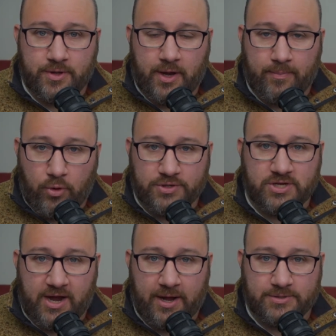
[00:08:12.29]
on both
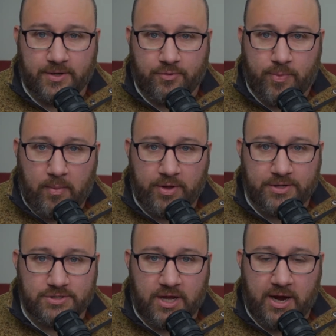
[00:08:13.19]
sides, like the
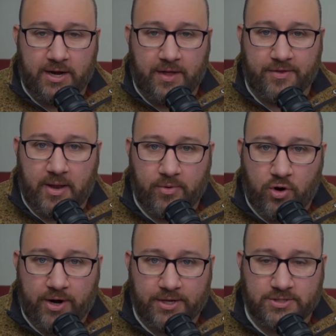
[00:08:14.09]
Republican side and the
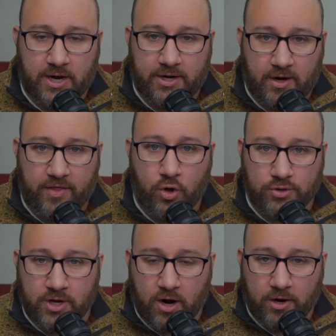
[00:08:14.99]
Democratic side, kind of the
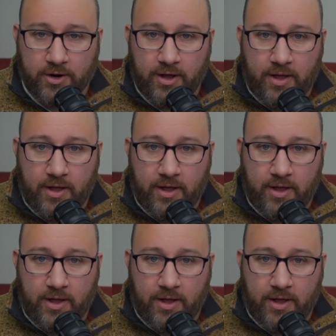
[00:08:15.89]
old guard,